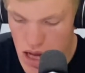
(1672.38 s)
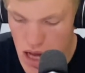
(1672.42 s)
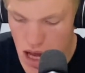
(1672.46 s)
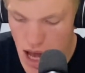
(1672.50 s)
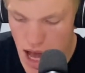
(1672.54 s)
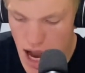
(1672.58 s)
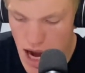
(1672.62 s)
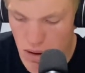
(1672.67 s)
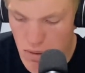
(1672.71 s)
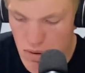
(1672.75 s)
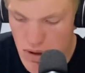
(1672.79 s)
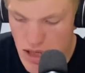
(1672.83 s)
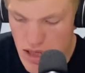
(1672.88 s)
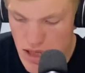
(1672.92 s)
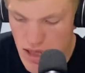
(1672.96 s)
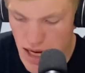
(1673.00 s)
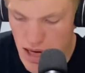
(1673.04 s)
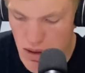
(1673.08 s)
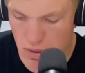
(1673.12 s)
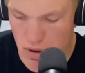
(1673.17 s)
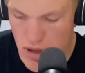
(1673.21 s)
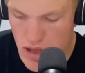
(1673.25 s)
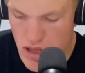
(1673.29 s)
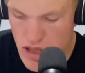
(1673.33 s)
I wish
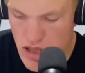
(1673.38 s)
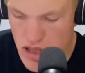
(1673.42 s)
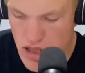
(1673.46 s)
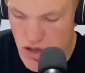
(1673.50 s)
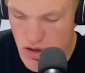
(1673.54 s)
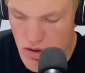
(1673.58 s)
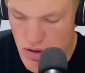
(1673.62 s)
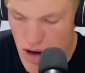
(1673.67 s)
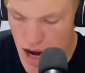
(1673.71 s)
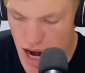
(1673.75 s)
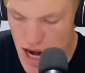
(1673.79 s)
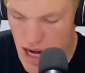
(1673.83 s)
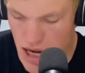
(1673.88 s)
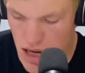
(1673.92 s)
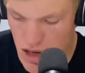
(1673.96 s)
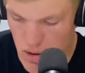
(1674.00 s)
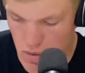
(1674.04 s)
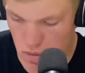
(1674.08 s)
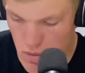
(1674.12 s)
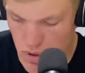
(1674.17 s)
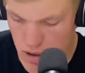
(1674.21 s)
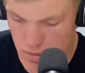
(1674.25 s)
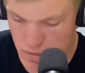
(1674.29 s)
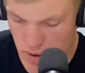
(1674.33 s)
they would just try it
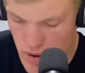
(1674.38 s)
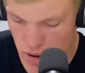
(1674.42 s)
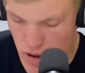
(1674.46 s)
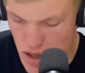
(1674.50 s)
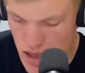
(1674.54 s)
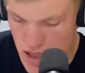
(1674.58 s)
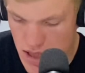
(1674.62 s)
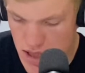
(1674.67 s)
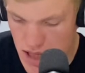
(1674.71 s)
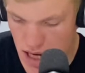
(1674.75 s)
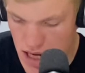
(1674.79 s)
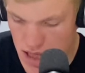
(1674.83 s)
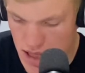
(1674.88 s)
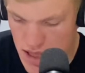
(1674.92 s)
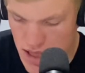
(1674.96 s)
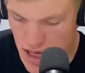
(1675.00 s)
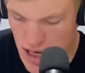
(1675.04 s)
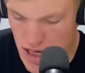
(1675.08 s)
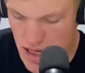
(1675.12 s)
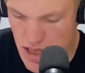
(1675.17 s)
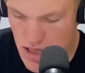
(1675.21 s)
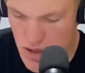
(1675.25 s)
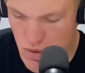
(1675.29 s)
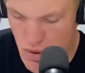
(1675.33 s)
with parts and
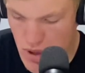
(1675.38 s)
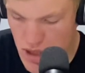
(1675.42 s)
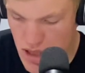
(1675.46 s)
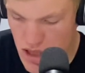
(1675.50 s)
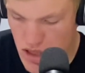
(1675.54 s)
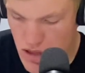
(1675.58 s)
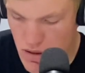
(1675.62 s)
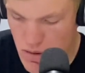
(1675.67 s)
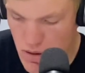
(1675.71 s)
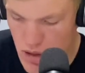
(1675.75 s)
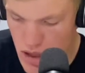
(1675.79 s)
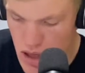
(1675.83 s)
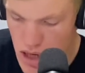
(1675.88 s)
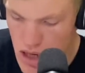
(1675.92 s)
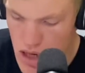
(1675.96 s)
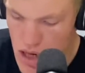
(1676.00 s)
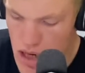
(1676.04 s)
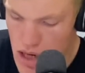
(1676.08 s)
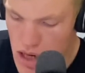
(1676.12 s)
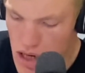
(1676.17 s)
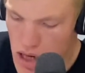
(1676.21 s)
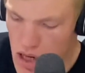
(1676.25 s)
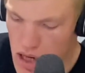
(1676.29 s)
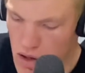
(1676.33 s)
things. We do
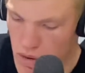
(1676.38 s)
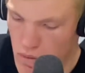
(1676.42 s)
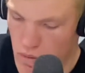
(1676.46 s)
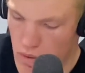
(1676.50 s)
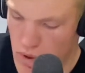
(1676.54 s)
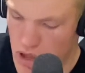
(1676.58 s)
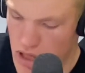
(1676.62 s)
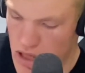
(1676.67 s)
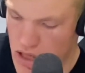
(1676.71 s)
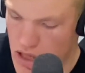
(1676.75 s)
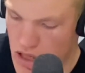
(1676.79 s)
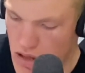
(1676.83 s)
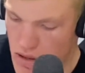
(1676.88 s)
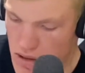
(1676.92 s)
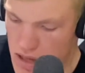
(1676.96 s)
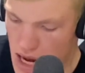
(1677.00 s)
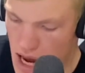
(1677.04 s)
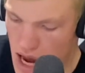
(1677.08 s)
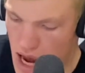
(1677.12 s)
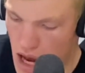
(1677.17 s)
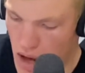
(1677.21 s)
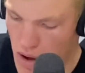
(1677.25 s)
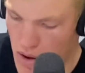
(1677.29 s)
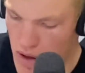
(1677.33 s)
we do
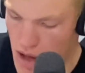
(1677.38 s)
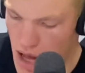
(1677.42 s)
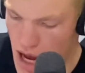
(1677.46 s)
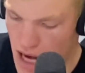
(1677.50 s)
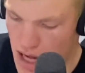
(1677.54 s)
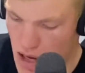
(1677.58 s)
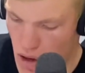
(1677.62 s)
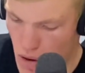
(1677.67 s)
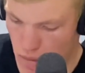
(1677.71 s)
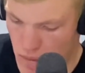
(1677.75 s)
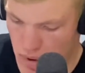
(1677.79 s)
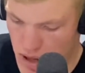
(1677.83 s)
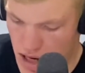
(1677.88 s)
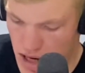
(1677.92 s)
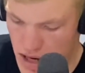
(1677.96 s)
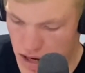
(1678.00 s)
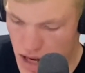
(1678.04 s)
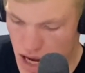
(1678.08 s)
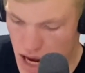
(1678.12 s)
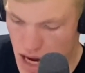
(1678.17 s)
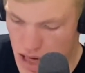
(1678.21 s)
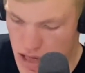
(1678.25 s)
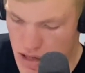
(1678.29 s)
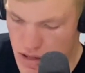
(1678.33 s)
now. I don't believe
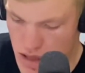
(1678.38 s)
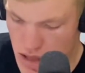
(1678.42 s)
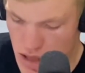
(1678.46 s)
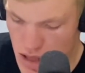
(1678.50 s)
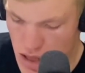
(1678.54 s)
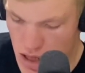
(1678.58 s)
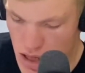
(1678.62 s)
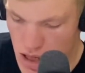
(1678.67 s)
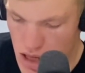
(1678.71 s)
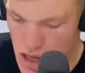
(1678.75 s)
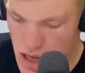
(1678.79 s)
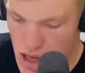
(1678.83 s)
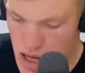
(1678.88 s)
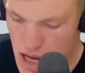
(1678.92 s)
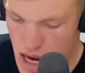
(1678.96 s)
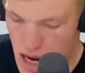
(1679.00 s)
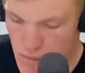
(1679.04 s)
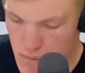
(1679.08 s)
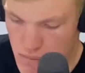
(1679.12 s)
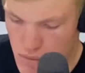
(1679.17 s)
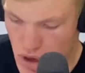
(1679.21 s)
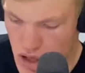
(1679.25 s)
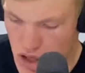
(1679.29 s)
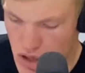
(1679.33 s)
that
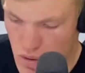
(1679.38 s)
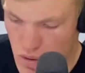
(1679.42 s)
that much